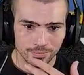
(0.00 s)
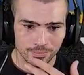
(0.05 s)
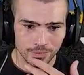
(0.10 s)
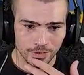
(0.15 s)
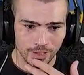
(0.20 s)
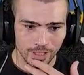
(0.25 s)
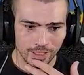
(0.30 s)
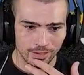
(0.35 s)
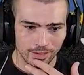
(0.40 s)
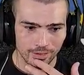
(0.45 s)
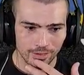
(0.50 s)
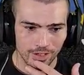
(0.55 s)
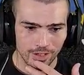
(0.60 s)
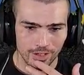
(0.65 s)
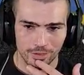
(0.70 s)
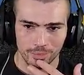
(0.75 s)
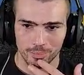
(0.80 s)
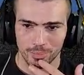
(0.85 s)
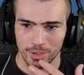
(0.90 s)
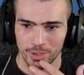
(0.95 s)
Okay, it looks like
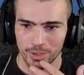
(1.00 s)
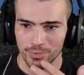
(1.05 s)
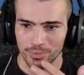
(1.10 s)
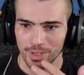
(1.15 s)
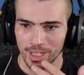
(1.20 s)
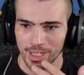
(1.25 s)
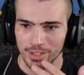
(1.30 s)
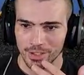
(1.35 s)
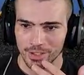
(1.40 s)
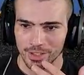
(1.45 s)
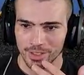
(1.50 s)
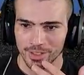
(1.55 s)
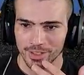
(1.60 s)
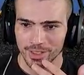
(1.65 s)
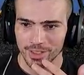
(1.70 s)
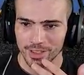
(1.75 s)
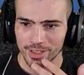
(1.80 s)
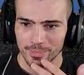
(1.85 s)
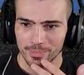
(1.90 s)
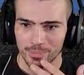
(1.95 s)
your butterfly hook
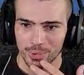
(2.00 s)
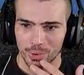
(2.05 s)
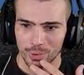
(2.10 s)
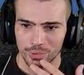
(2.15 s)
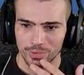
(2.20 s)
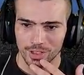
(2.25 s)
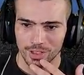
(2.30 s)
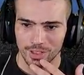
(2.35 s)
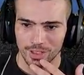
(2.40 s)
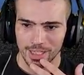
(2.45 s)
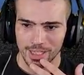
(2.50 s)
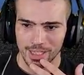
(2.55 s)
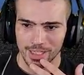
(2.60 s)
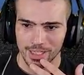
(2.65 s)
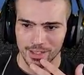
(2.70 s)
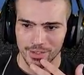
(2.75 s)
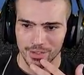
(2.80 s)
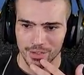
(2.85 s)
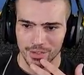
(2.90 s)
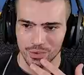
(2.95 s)
pulled the leg
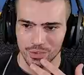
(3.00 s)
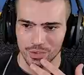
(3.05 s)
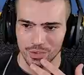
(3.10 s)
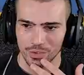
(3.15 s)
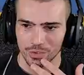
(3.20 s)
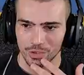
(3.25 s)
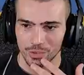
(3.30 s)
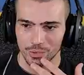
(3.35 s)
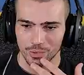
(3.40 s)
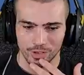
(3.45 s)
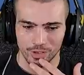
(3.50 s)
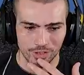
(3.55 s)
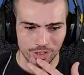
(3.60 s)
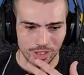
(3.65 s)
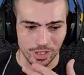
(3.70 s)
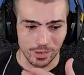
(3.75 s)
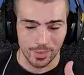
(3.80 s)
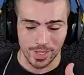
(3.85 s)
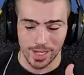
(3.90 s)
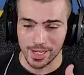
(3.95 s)
into you. You It looks
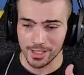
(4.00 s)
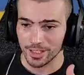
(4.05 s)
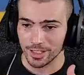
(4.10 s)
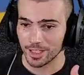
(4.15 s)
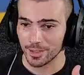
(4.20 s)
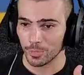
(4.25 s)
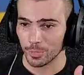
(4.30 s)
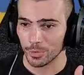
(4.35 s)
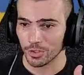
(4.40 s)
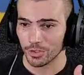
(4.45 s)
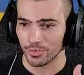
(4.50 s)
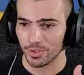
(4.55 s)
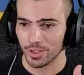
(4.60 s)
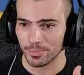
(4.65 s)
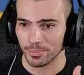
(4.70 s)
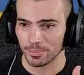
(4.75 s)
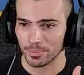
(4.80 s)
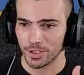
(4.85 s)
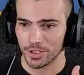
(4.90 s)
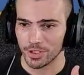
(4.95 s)
like you had the Kimura grip,
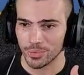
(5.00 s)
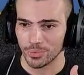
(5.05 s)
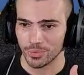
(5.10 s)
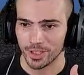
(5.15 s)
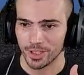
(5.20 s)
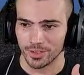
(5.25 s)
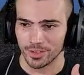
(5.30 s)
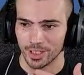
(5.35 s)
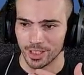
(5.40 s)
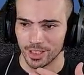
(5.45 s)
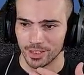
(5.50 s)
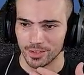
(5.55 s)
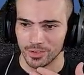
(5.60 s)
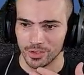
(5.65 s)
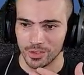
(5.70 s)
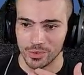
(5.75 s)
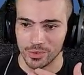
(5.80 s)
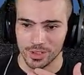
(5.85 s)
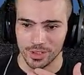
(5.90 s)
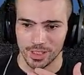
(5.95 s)
but you were uh,
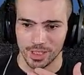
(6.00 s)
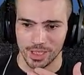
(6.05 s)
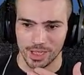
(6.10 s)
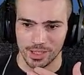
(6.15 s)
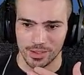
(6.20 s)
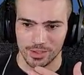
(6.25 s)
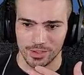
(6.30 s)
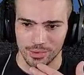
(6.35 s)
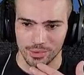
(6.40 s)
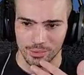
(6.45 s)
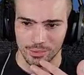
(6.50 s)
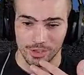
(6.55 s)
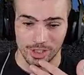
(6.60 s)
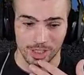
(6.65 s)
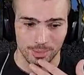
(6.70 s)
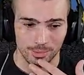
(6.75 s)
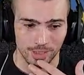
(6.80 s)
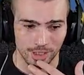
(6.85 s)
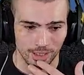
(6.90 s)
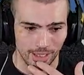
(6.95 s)
using that to set
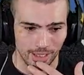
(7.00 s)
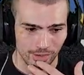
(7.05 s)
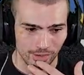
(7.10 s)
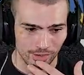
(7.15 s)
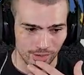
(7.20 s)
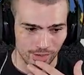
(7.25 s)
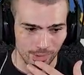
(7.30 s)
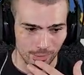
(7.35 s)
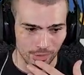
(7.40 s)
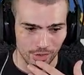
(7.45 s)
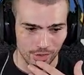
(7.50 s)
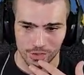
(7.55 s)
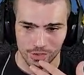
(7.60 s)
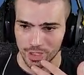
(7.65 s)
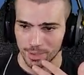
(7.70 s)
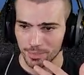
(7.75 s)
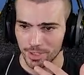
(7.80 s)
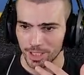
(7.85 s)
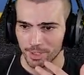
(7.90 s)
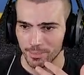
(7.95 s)
up the leg. So that was good
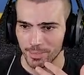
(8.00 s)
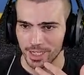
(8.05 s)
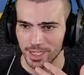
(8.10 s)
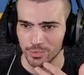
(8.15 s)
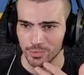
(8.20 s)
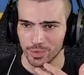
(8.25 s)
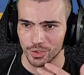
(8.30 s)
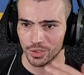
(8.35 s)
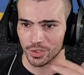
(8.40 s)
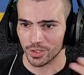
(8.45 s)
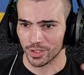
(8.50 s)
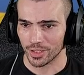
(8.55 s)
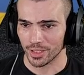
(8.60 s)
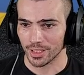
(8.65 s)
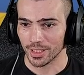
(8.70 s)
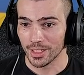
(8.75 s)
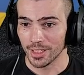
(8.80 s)
job getting back to a guard,